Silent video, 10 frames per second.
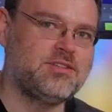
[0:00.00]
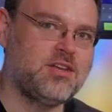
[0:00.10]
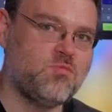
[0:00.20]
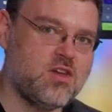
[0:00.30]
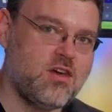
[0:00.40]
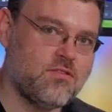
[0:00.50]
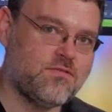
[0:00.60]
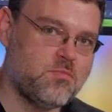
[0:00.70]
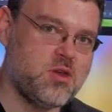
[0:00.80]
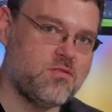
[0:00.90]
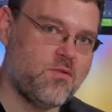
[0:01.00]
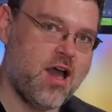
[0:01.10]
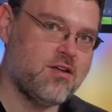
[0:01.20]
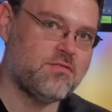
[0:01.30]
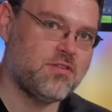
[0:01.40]
is this going to be another forbidden
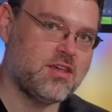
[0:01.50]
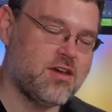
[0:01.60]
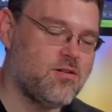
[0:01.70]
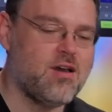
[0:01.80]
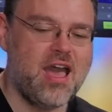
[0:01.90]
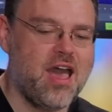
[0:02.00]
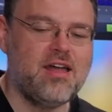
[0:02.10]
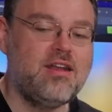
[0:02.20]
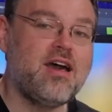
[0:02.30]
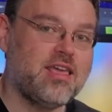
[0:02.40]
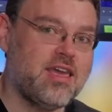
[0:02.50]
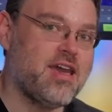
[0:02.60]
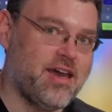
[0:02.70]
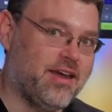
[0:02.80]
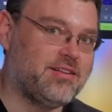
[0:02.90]
router video? Not
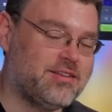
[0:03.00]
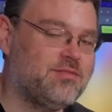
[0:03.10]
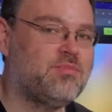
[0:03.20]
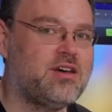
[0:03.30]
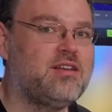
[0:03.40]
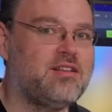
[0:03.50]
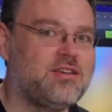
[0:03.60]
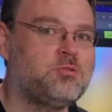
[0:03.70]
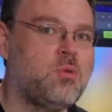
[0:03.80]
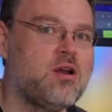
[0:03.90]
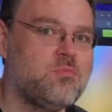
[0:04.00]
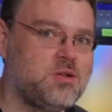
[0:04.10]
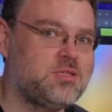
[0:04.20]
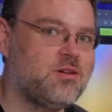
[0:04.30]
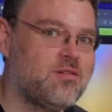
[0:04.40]
yet, but
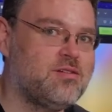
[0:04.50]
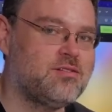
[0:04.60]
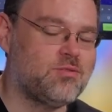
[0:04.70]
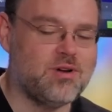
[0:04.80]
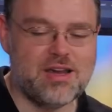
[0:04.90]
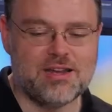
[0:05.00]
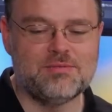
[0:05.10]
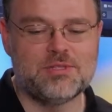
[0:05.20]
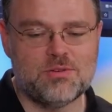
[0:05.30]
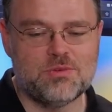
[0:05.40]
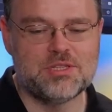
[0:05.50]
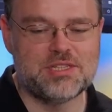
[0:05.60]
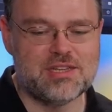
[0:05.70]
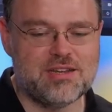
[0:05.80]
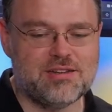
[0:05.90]
experiments are underway, so we'll
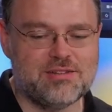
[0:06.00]
see.